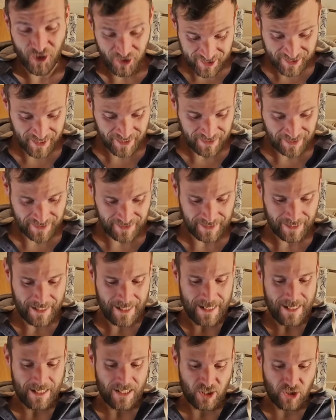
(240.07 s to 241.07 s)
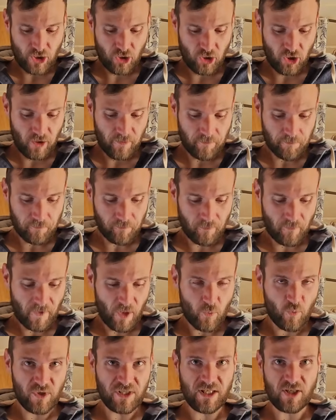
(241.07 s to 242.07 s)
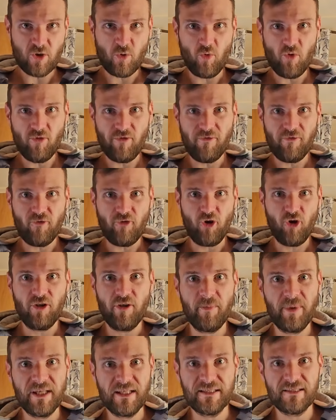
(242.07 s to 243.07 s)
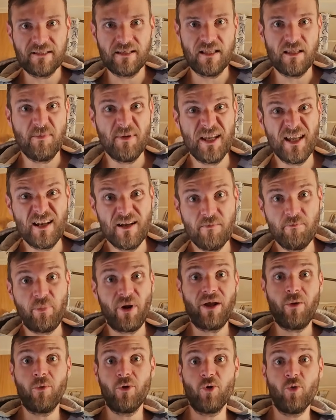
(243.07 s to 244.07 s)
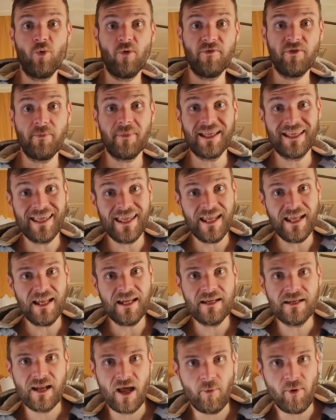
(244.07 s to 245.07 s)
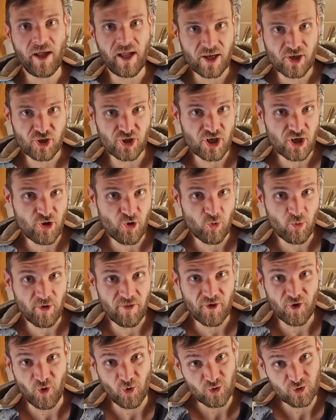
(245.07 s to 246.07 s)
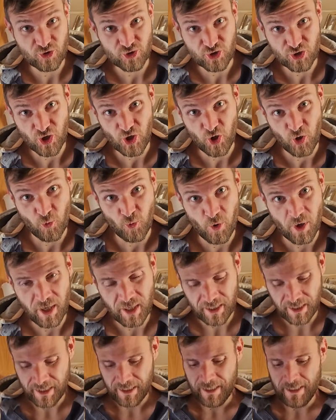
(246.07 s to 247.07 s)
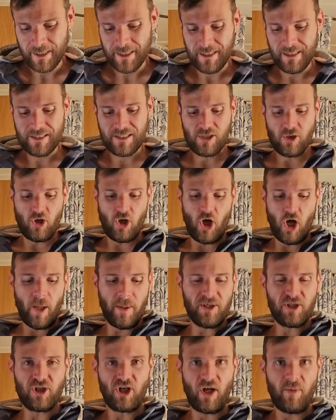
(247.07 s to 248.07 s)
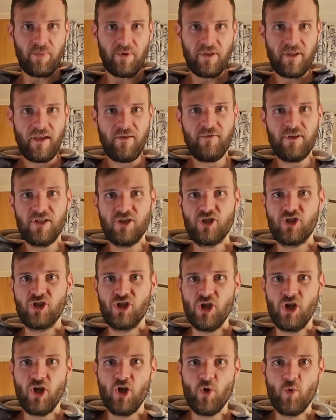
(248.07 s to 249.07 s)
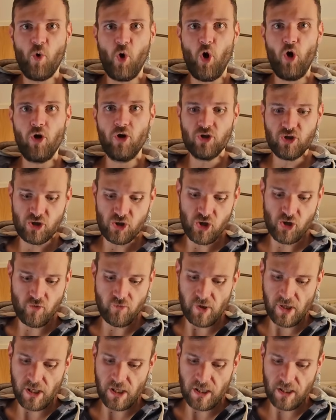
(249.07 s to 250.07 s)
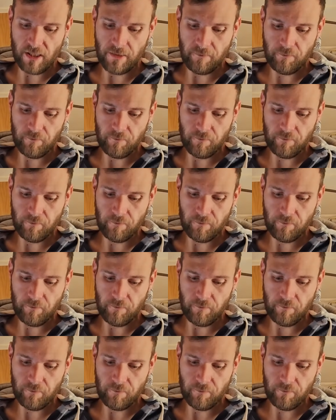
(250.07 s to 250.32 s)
godsend. So we did go over all the bits at the beginning, but I will go over them again now I actually know what they all do. So on the top there is 2 ordinary